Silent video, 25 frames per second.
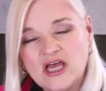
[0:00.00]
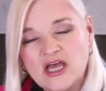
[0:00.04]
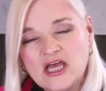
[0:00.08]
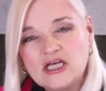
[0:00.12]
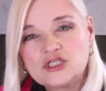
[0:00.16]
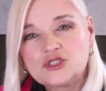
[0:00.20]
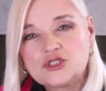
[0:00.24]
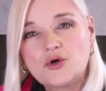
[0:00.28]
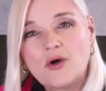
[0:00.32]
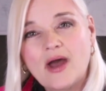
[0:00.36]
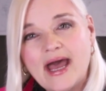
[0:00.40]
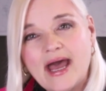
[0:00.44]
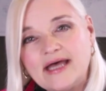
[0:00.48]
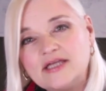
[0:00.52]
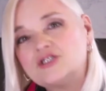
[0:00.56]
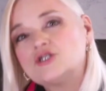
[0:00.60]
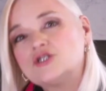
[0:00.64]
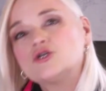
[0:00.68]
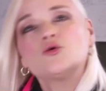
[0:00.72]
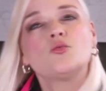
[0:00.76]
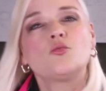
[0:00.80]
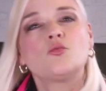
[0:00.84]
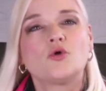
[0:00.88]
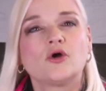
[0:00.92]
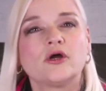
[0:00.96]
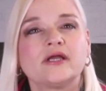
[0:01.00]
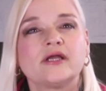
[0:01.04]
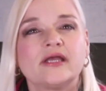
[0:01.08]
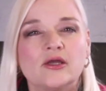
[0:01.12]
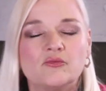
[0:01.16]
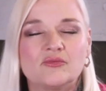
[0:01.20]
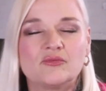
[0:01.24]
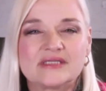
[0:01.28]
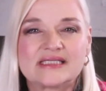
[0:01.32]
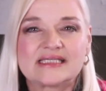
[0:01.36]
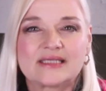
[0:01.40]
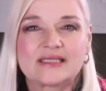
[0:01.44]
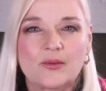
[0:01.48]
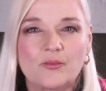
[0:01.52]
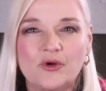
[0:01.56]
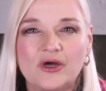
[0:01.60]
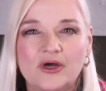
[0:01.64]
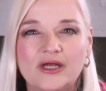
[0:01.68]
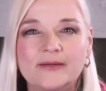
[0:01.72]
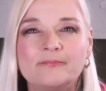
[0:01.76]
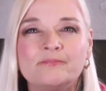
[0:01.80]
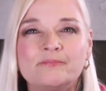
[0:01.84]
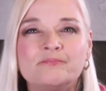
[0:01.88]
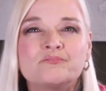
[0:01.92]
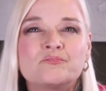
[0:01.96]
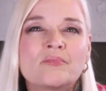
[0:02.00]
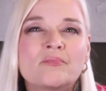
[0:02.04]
So as you're working with someone,